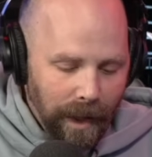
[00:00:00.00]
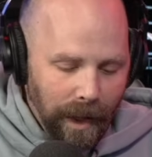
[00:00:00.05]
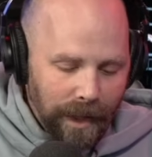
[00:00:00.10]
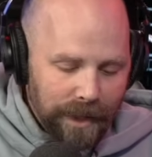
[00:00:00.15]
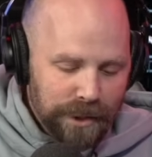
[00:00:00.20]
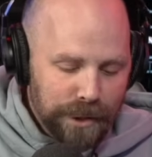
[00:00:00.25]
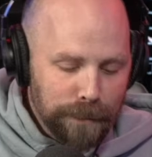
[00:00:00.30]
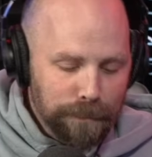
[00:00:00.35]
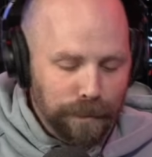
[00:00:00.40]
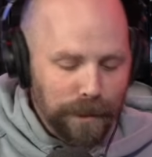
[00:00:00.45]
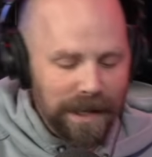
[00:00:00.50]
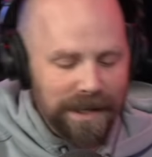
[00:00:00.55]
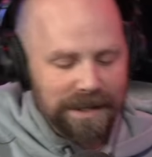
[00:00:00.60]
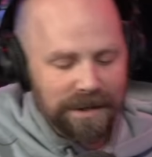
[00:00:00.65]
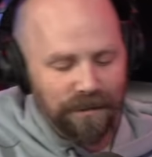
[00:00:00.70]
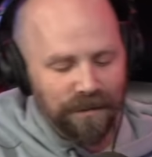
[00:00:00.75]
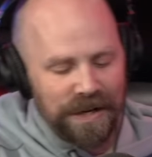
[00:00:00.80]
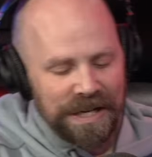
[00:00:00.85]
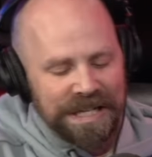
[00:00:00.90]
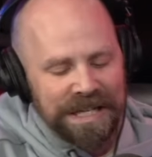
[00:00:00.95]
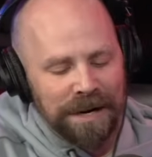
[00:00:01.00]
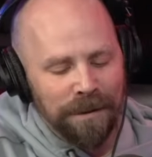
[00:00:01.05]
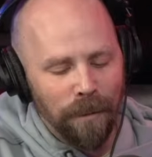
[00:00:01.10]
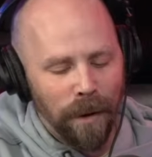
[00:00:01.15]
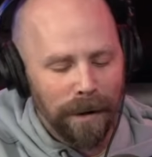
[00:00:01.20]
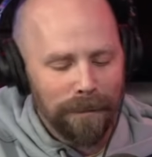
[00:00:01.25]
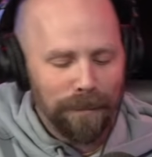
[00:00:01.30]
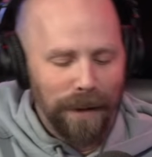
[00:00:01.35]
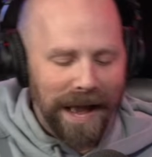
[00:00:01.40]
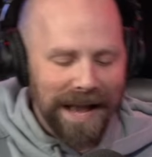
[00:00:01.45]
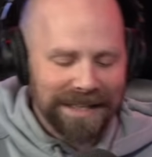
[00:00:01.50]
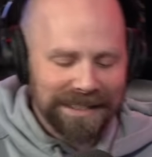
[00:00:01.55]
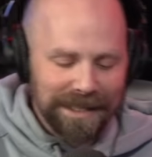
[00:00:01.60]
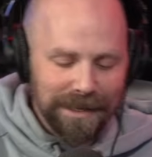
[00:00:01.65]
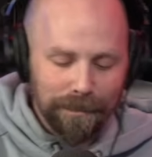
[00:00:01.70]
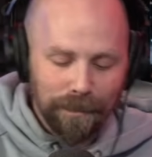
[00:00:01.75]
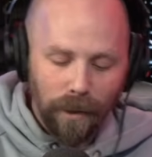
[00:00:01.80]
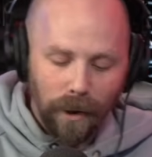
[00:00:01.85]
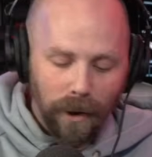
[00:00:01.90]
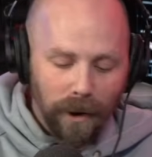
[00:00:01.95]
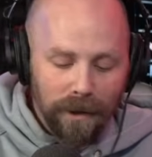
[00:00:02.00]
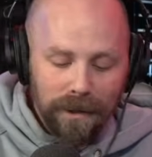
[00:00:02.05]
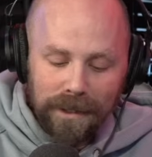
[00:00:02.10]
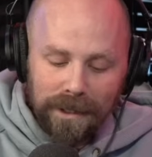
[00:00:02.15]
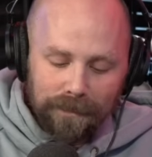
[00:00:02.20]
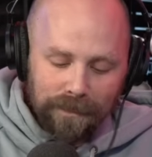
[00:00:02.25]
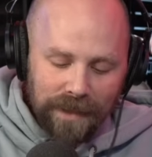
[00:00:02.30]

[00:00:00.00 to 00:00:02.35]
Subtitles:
She played Division I basketball